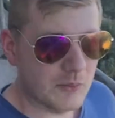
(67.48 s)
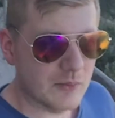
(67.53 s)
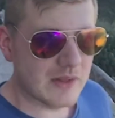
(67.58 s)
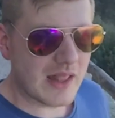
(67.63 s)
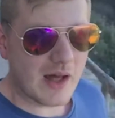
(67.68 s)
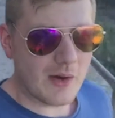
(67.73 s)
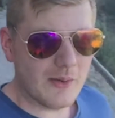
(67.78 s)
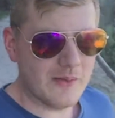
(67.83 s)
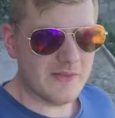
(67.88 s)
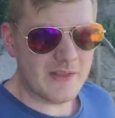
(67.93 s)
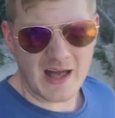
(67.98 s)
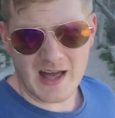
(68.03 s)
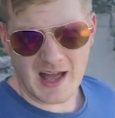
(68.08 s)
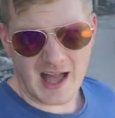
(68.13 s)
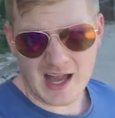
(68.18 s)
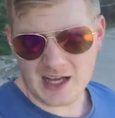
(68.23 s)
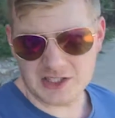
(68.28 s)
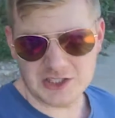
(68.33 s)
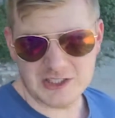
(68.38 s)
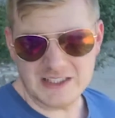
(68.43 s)
without
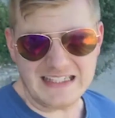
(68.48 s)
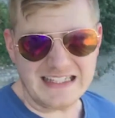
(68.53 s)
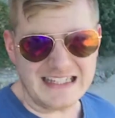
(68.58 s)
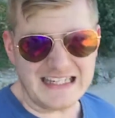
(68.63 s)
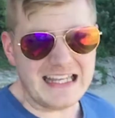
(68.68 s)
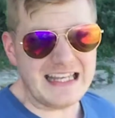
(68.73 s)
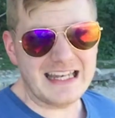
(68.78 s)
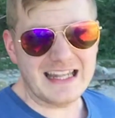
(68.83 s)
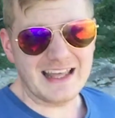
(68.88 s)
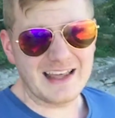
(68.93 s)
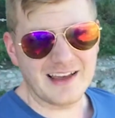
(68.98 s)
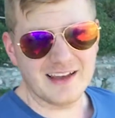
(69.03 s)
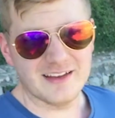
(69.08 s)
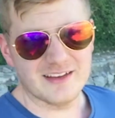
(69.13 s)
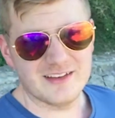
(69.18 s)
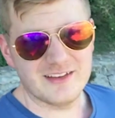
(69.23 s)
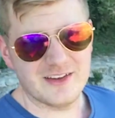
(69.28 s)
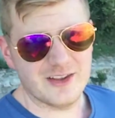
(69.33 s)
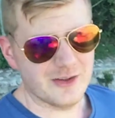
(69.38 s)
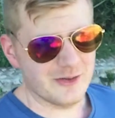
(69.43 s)
actually needing